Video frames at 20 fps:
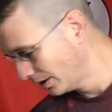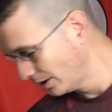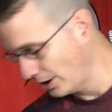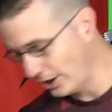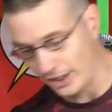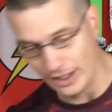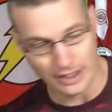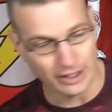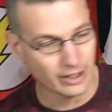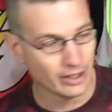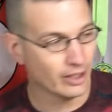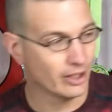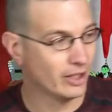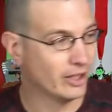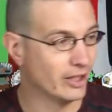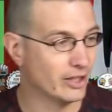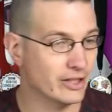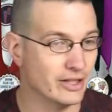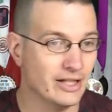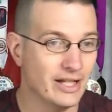All
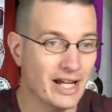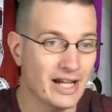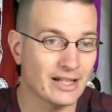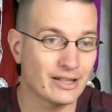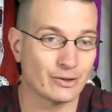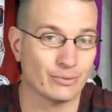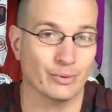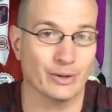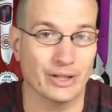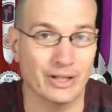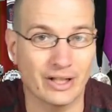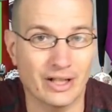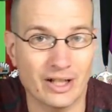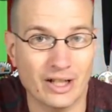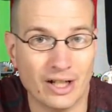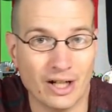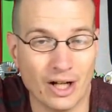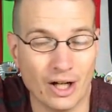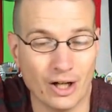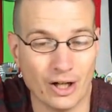right, next one.
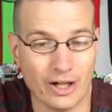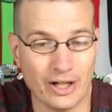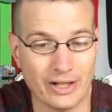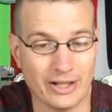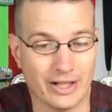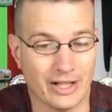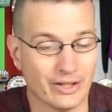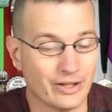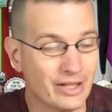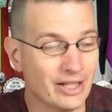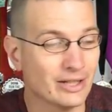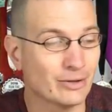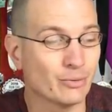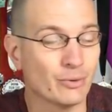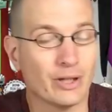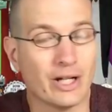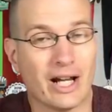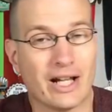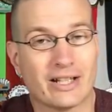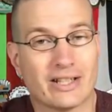All right, now this
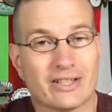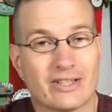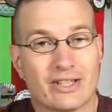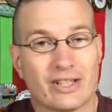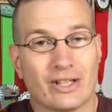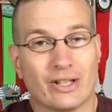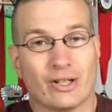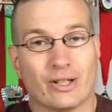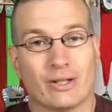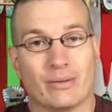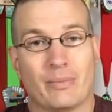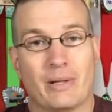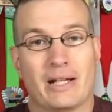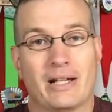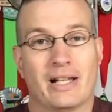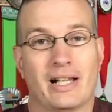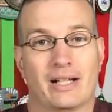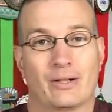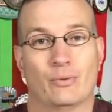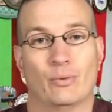one I considered to be
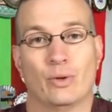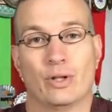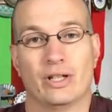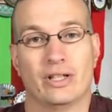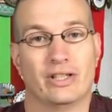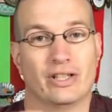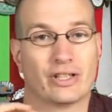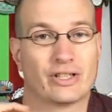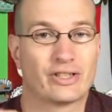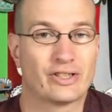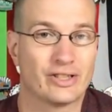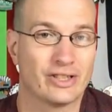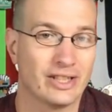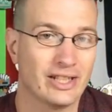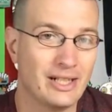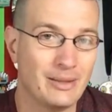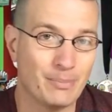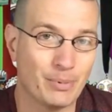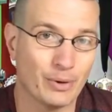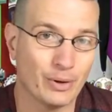like one of the
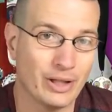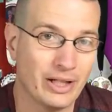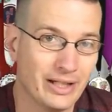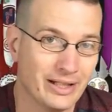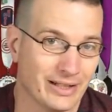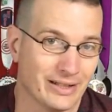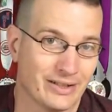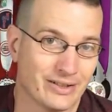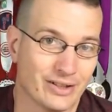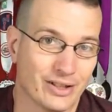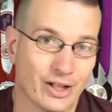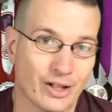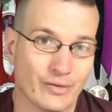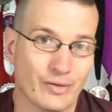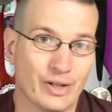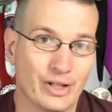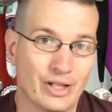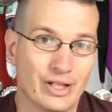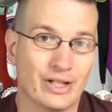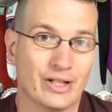sleeper hits of
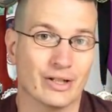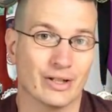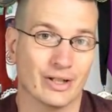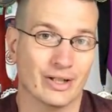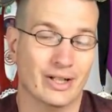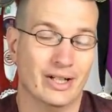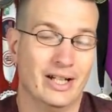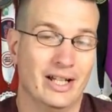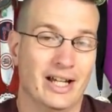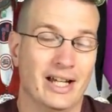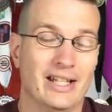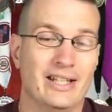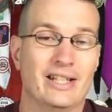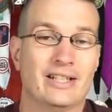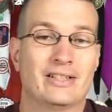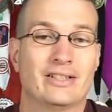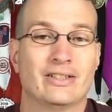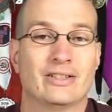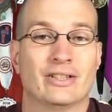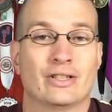the year. And
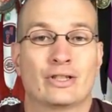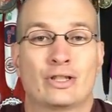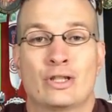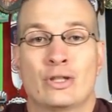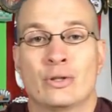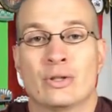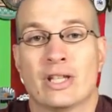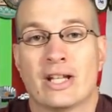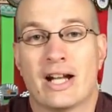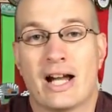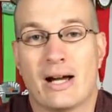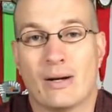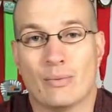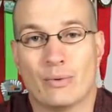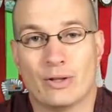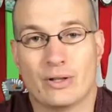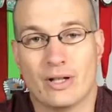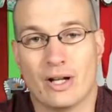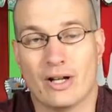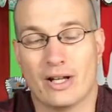this is a shoe that I
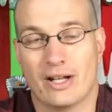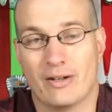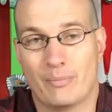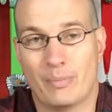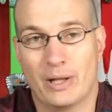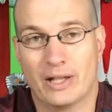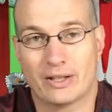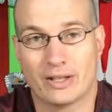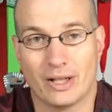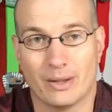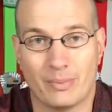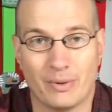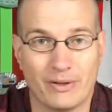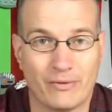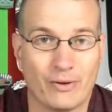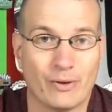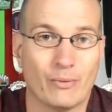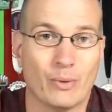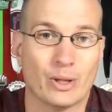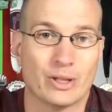would not have picked up
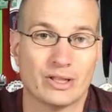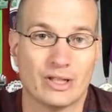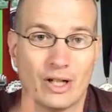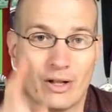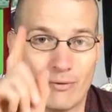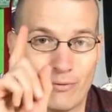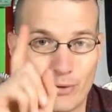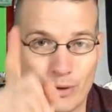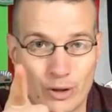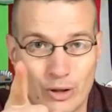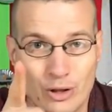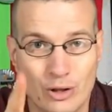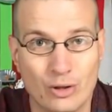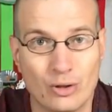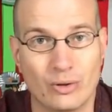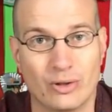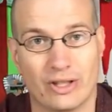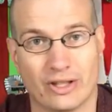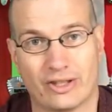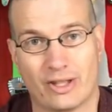if it was not for
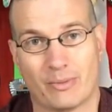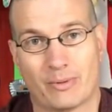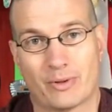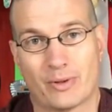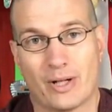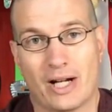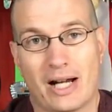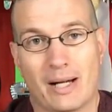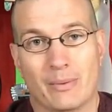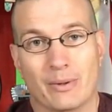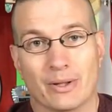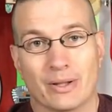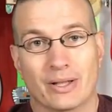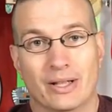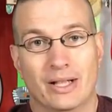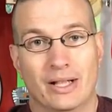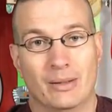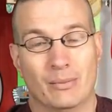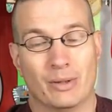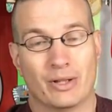you, the subscriber,
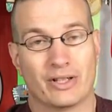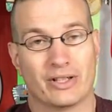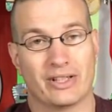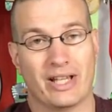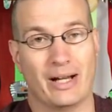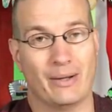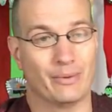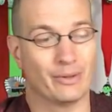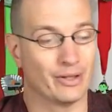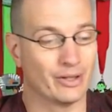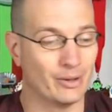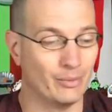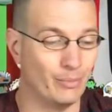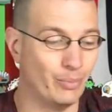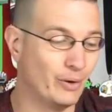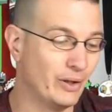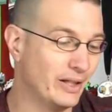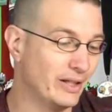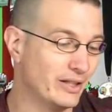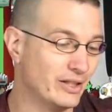because I would have
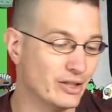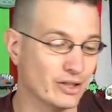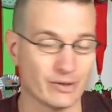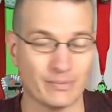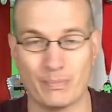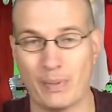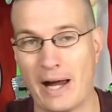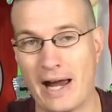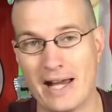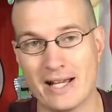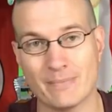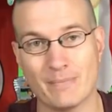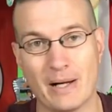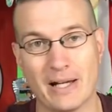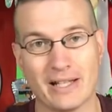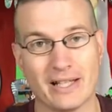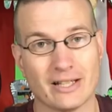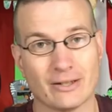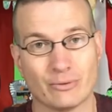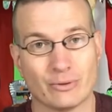completely just passed
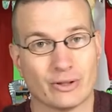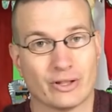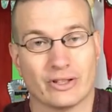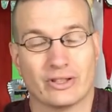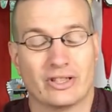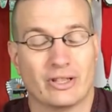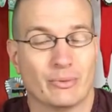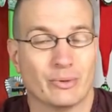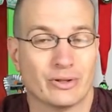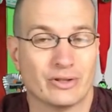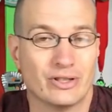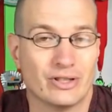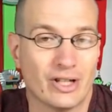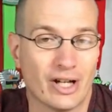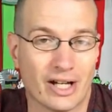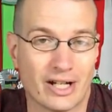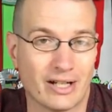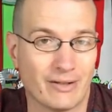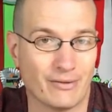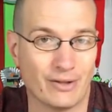by this one because it was
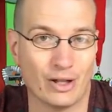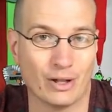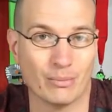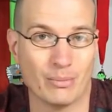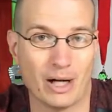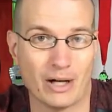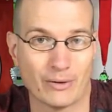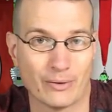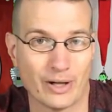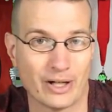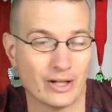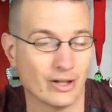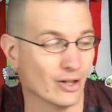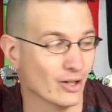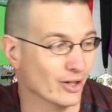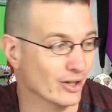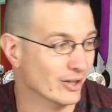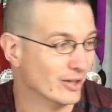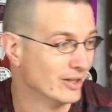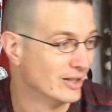not even on my
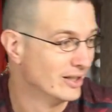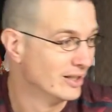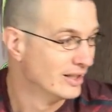radar.